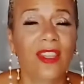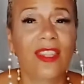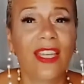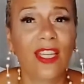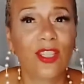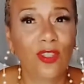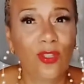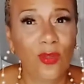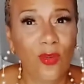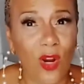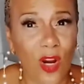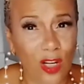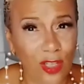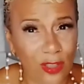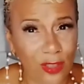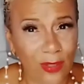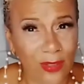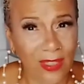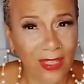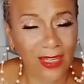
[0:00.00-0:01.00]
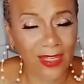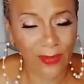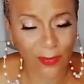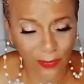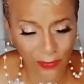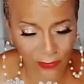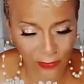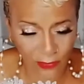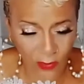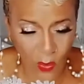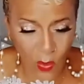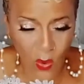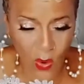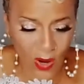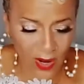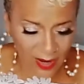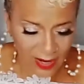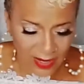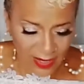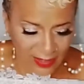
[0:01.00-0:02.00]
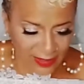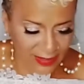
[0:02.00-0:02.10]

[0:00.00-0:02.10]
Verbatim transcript: that you are looking for.